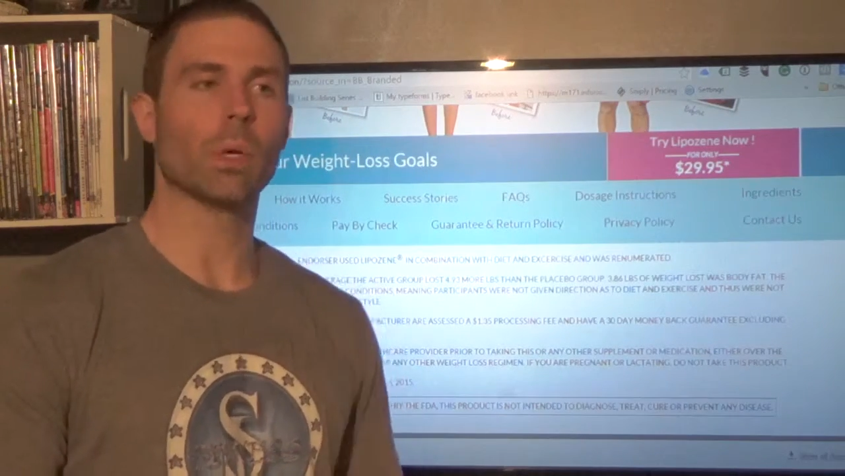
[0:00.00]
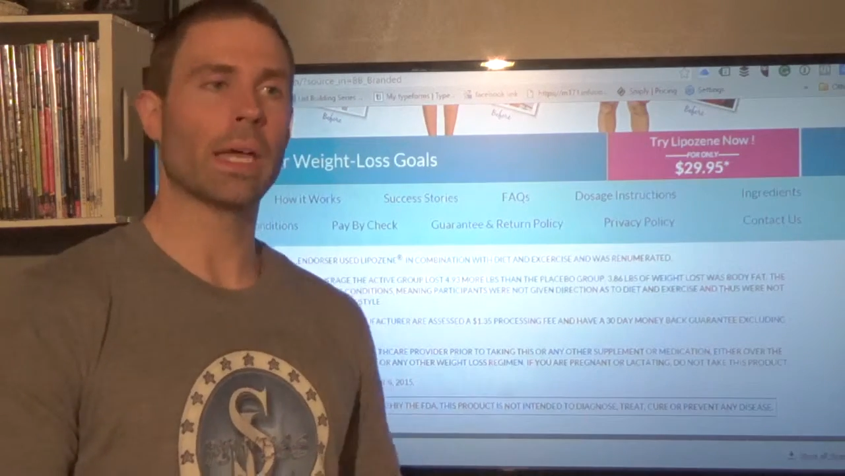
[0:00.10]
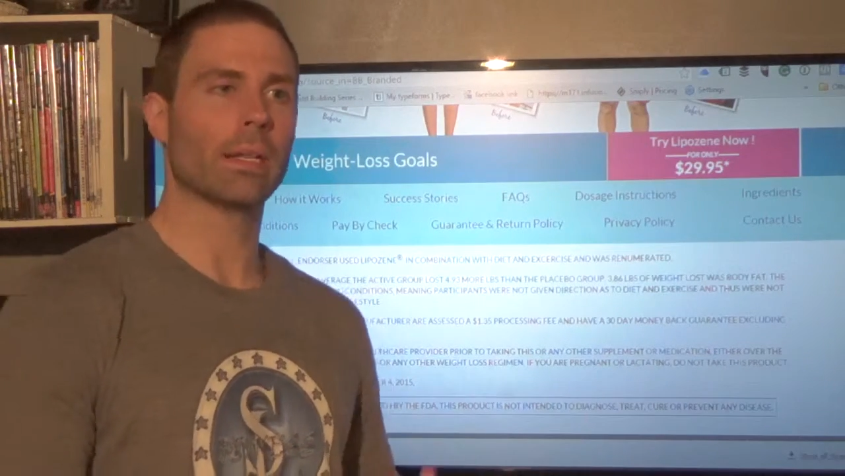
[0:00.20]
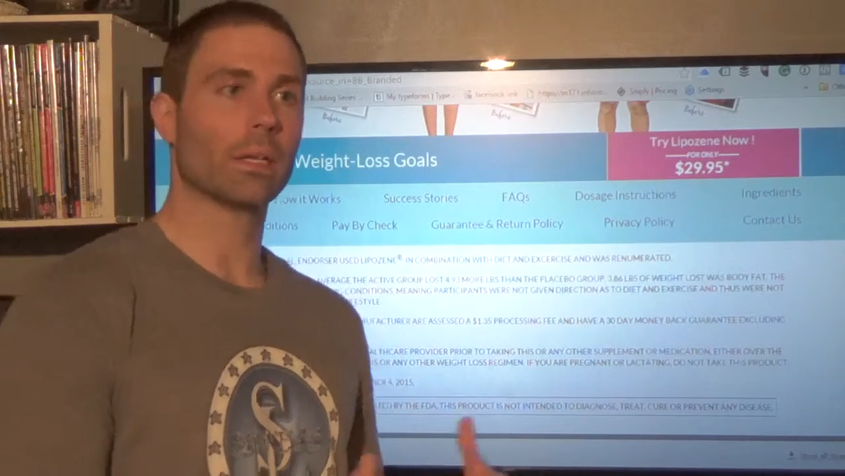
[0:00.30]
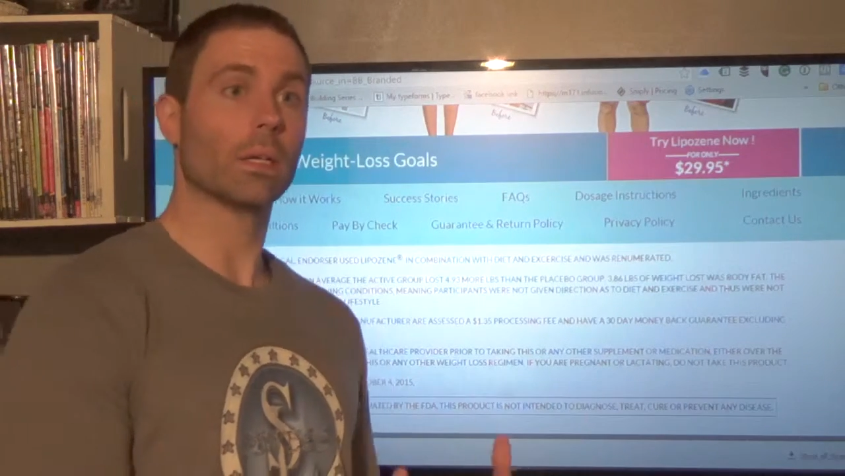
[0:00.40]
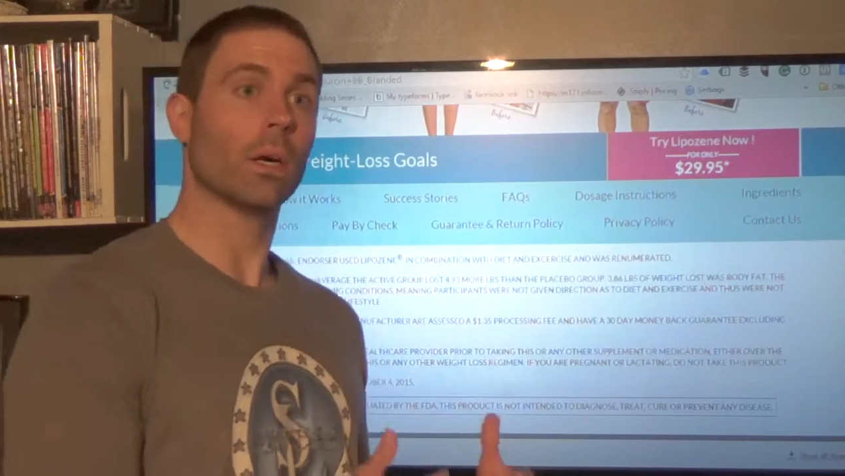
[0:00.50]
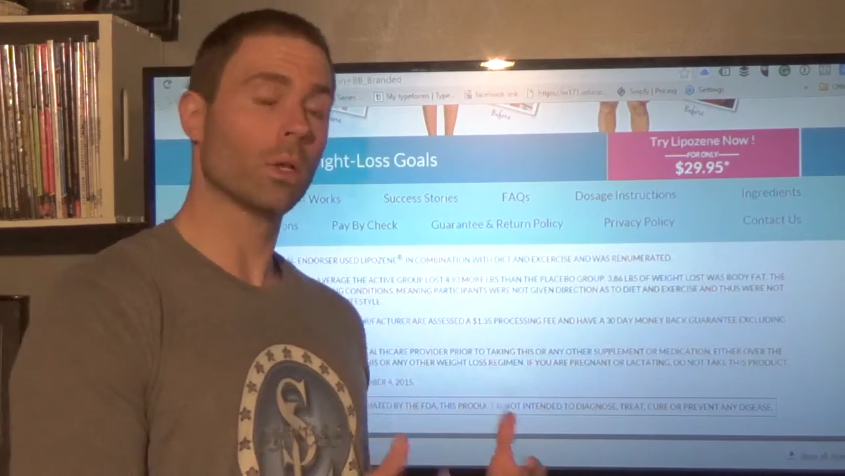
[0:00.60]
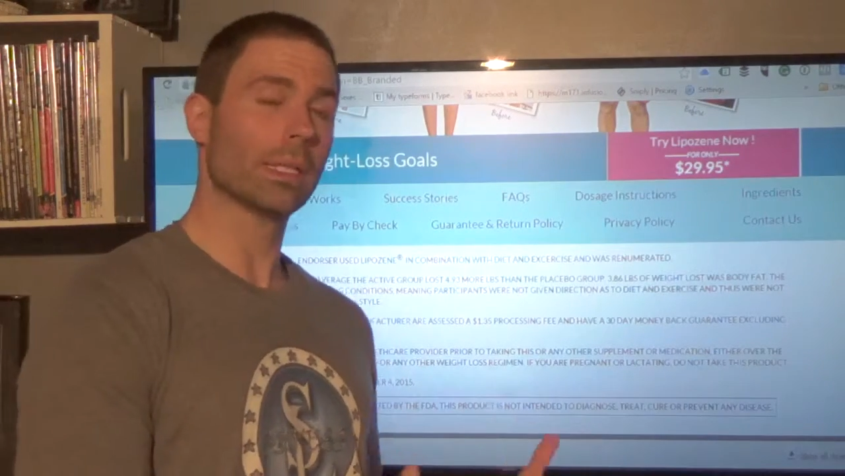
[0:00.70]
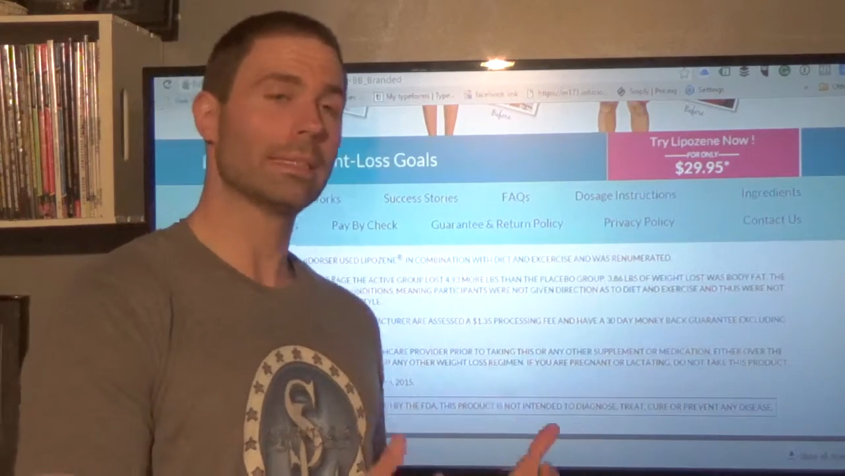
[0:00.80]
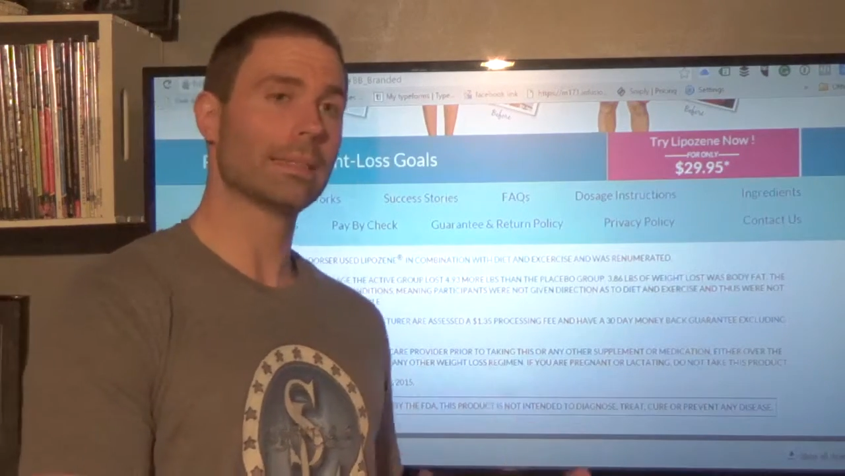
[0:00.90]
And they're
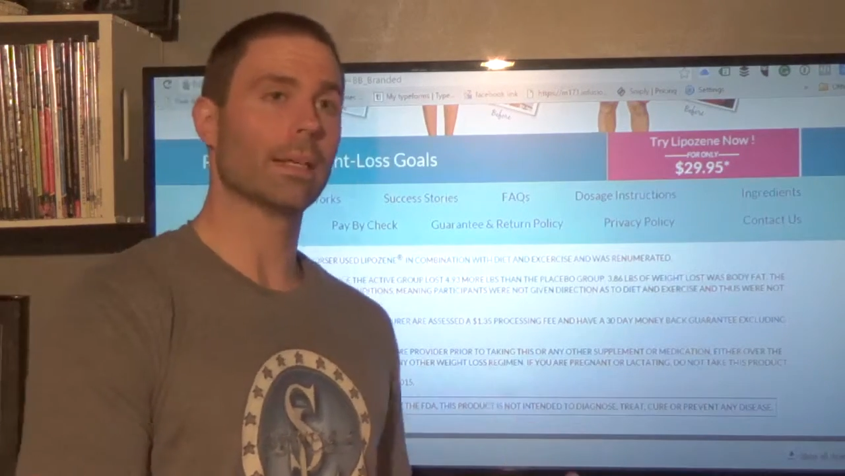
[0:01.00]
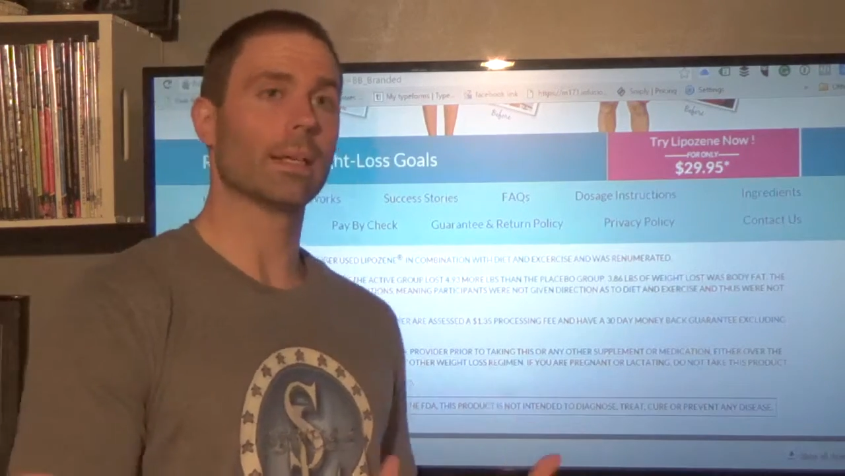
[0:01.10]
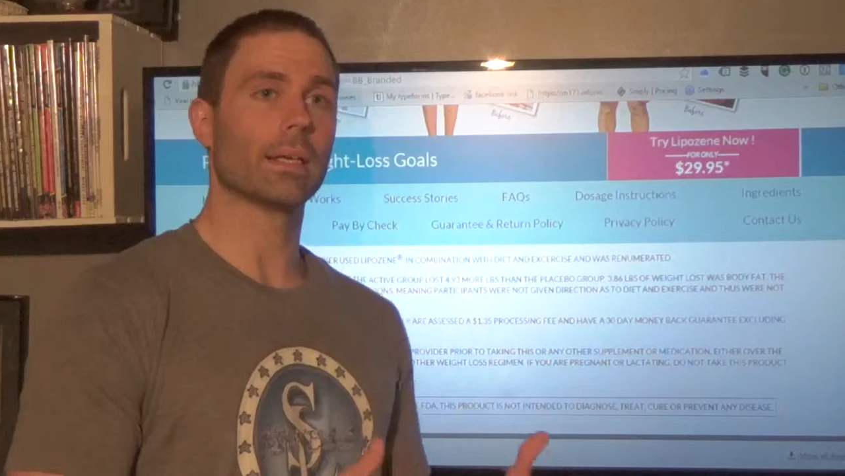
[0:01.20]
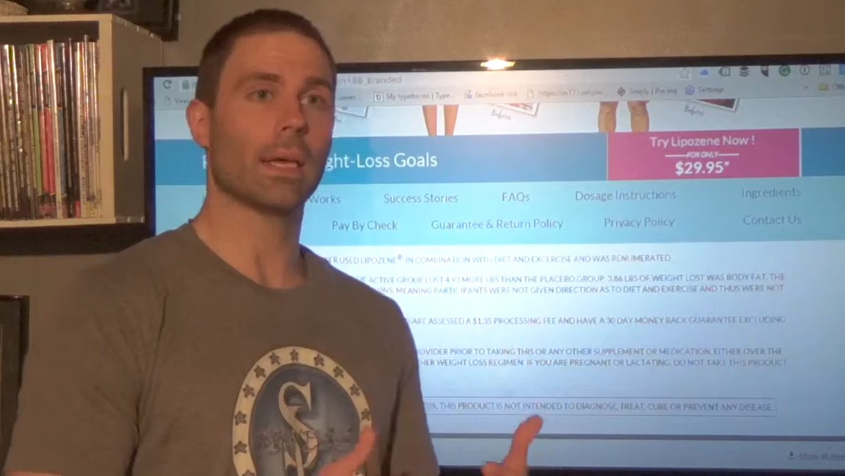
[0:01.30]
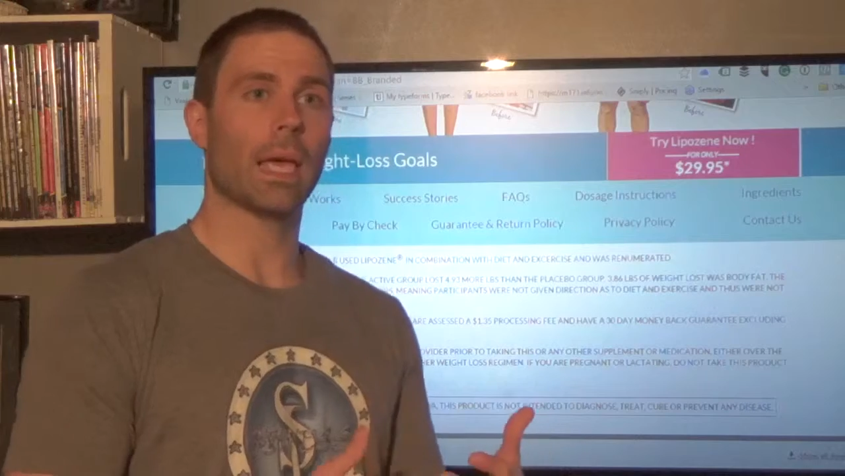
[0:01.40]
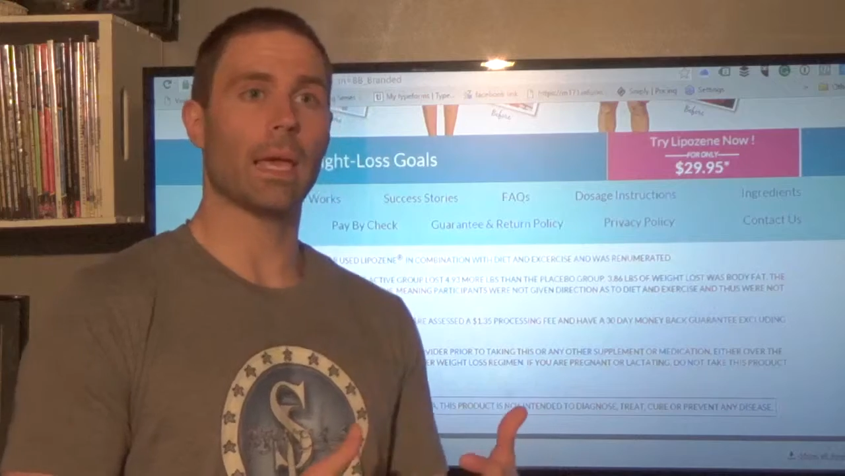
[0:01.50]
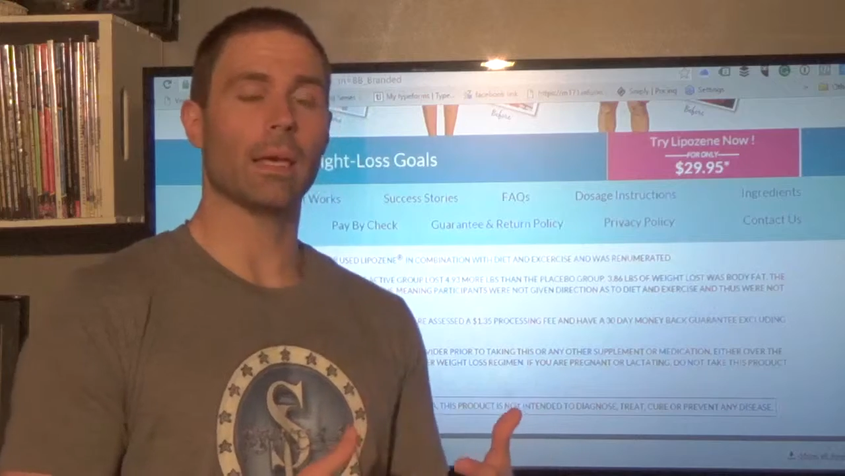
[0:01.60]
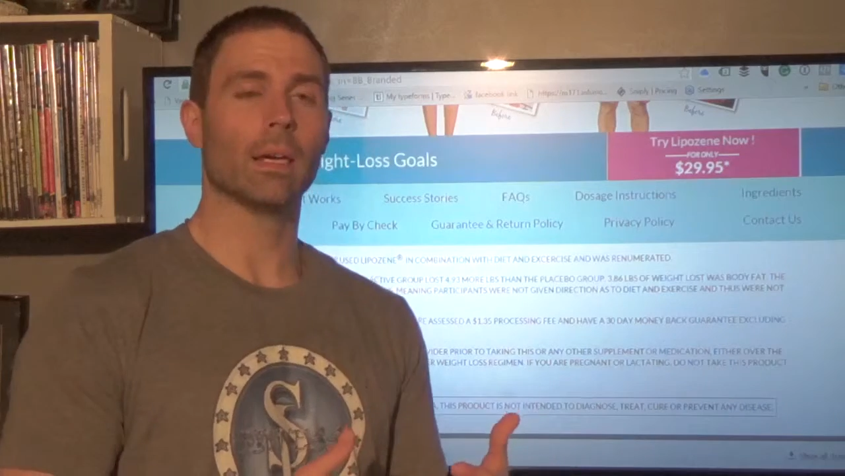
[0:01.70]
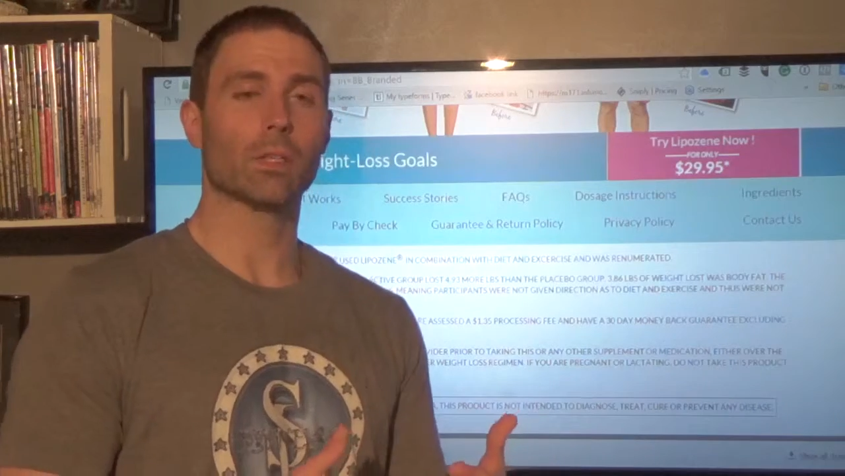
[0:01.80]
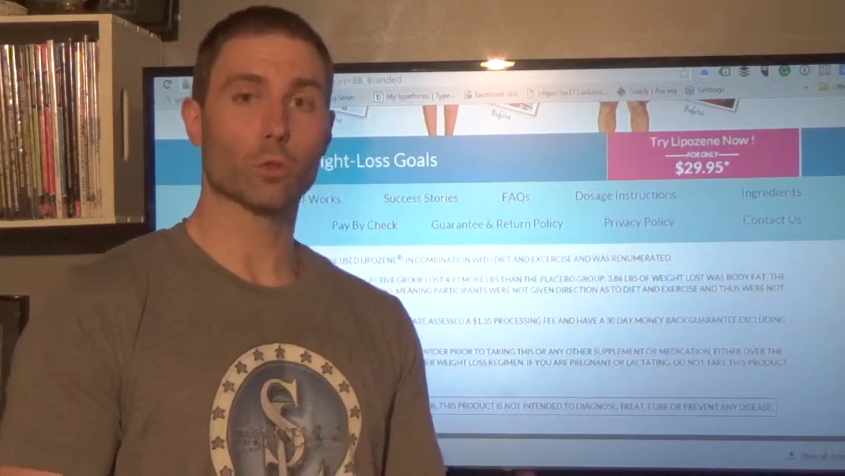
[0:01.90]
only selling a